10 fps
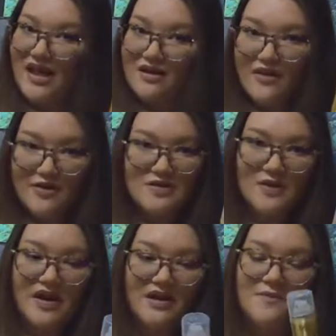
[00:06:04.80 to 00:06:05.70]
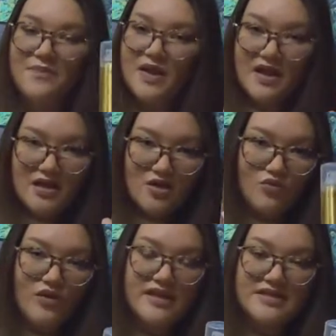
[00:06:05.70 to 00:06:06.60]
can of hairspray.
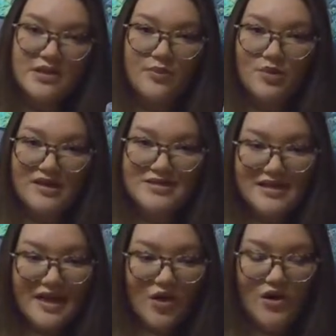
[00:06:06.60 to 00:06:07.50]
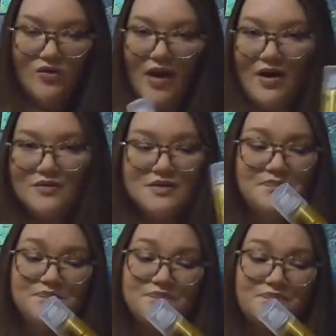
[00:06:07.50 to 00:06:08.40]
Really simple, easy to carry around,
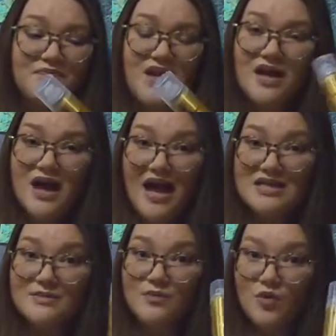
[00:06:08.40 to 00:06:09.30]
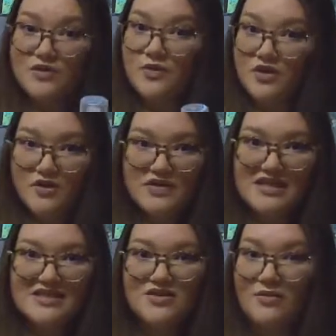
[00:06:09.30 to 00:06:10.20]
has multiple
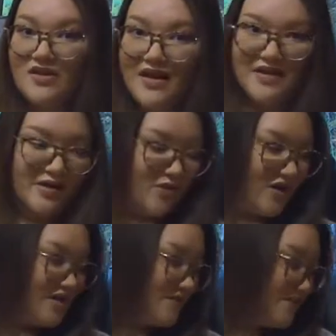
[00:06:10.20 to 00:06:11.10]
uses, so I'm glad that I brought it.